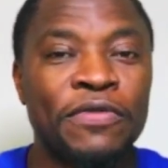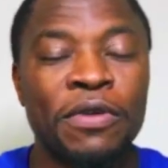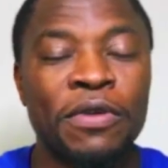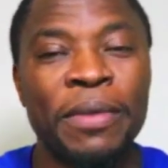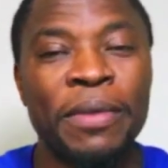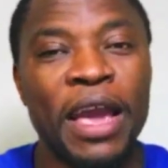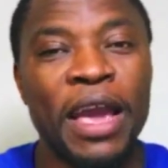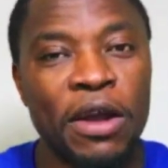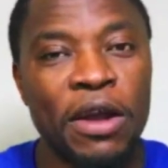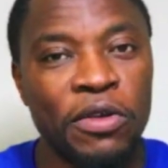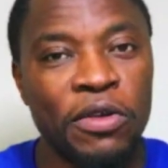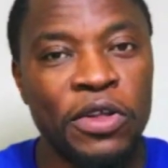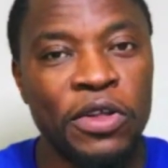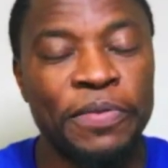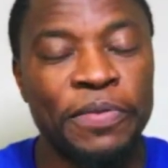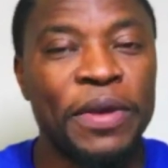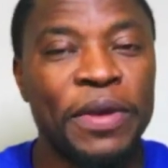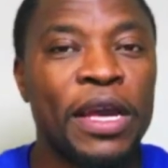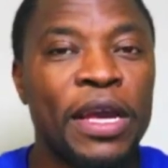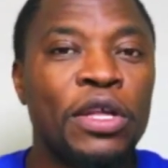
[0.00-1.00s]
from
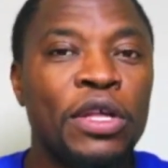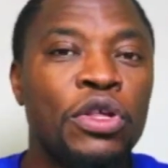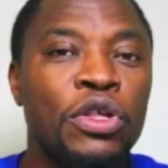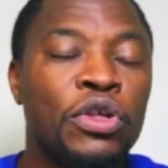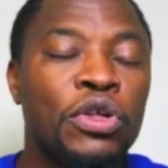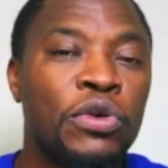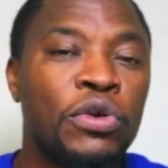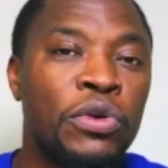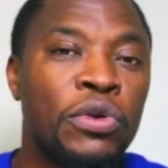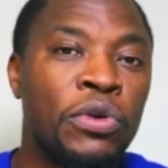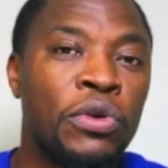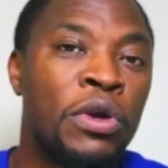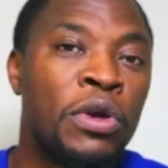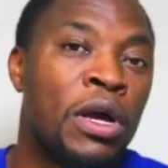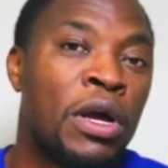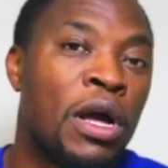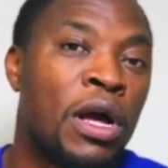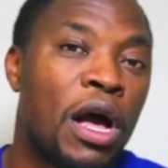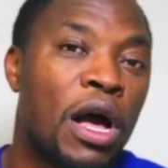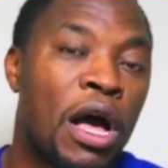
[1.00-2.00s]
aerospace to
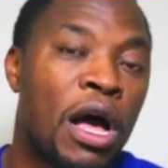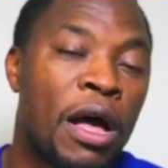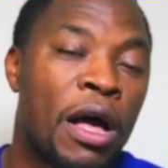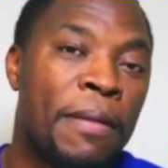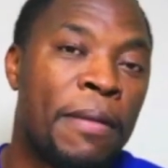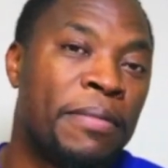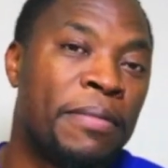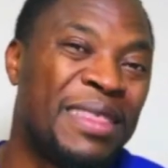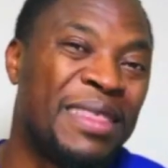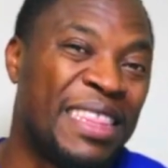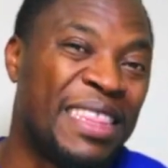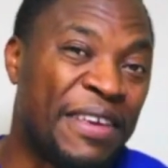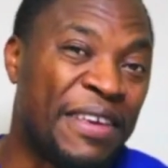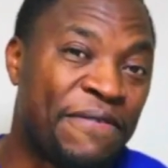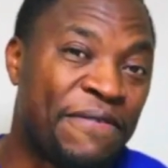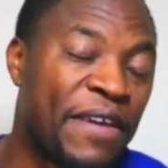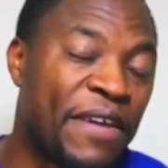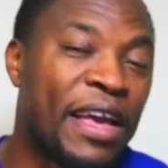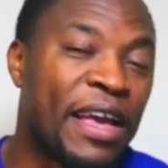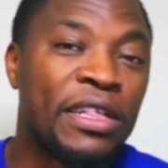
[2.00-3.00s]

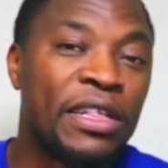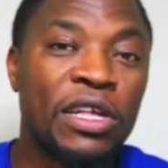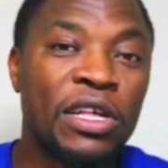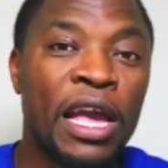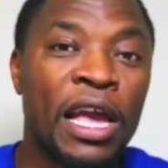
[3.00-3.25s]
defense,